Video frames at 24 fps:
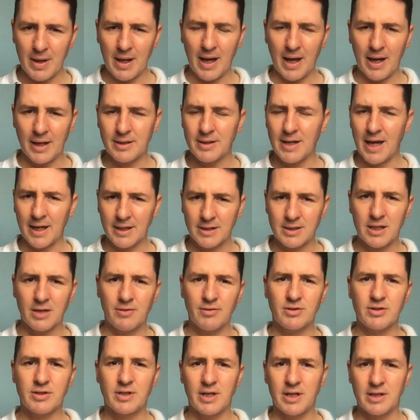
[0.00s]
and
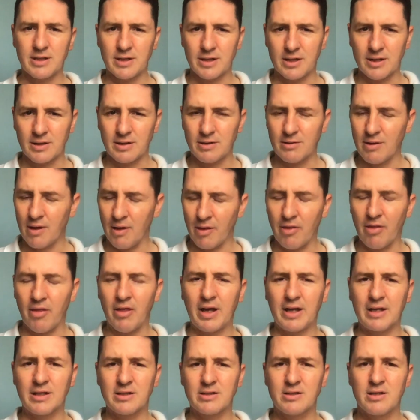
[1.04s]
activities and
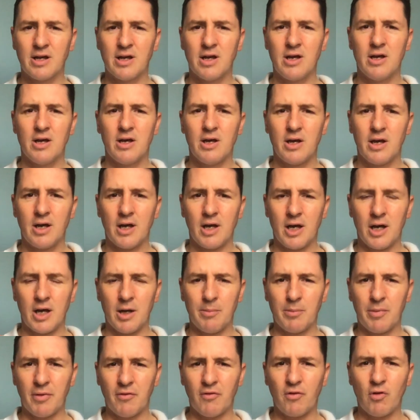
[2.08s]
things
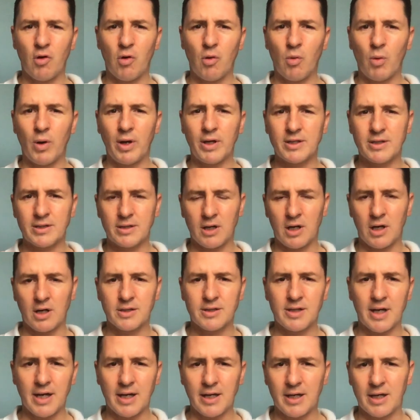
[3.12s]
before we start
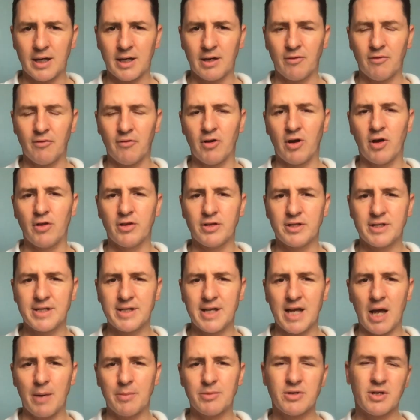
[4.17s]
taking further
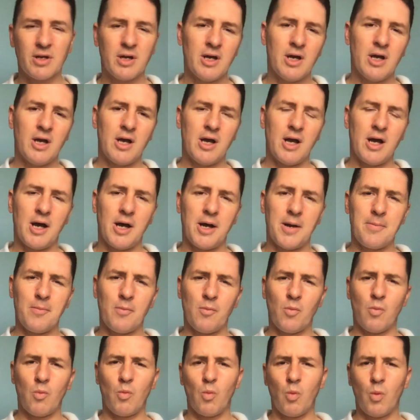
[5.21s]
steps.
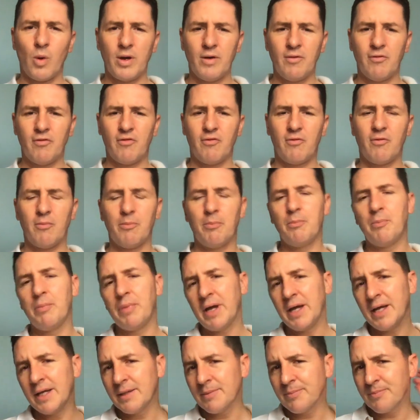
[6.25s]
We've
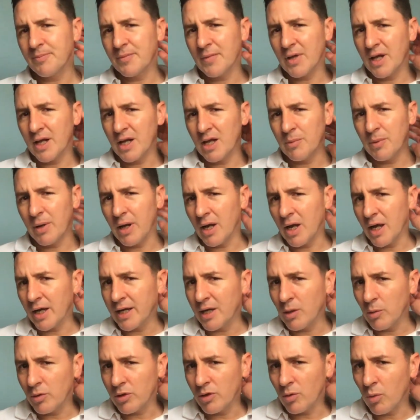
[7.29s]
been a little bit
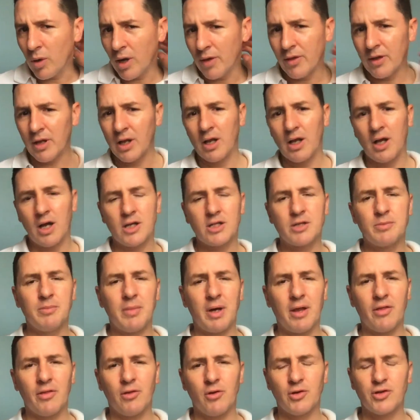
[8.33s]
unlucky with the weather the last
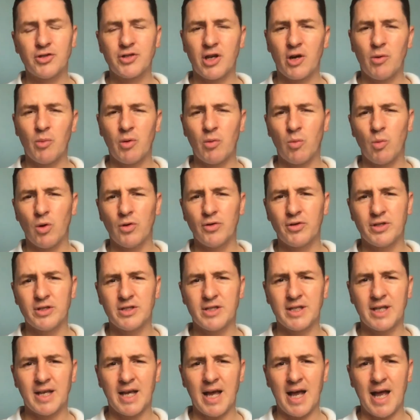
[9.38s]
month or so. We wanted
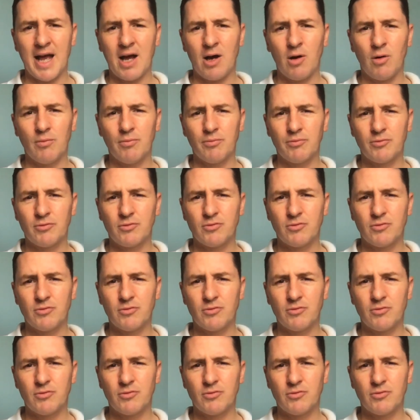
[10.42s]
to get out